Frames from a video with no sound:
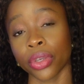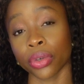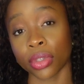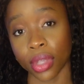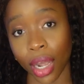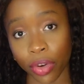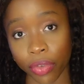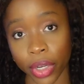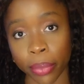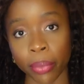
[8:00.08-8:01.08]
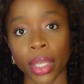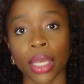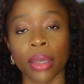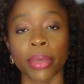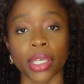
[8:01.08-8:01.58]
your salary
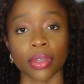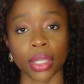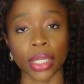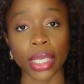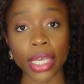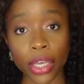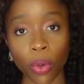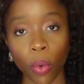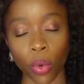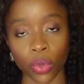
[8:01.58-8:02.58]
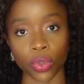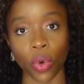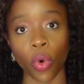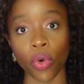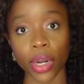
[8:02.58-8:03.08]
basically equals
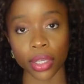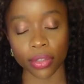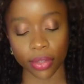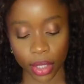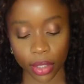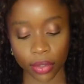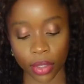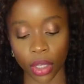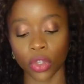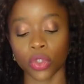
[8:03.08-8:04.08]
or exceeds